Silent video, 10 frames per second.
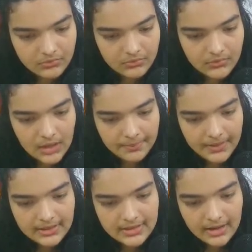and
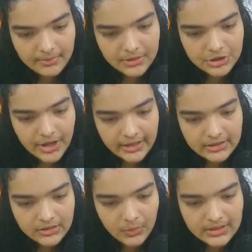place our image right
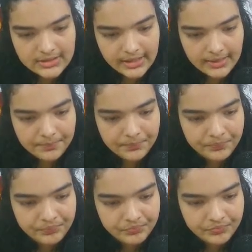here once again.
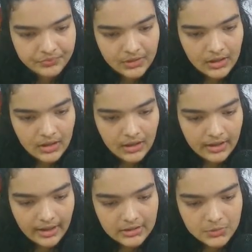
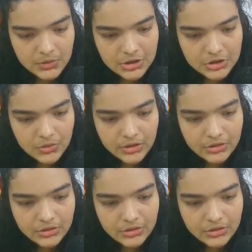Next, we're just going to